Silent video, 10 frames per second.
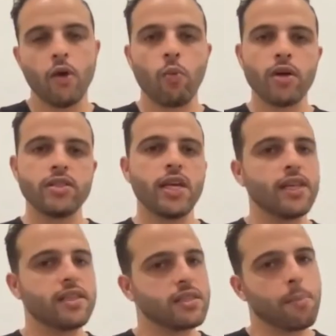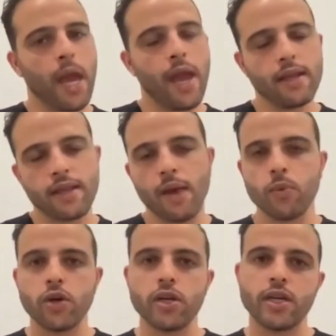Once it hits the pain, then
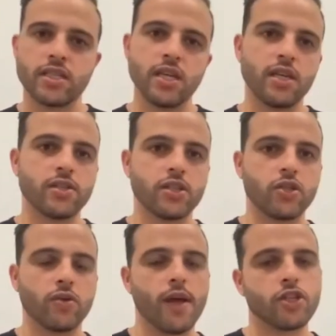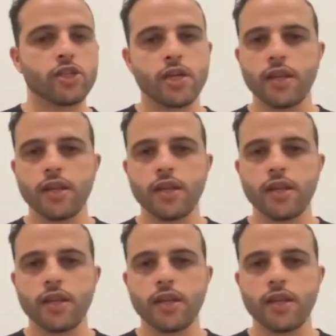we're in a stickier situation.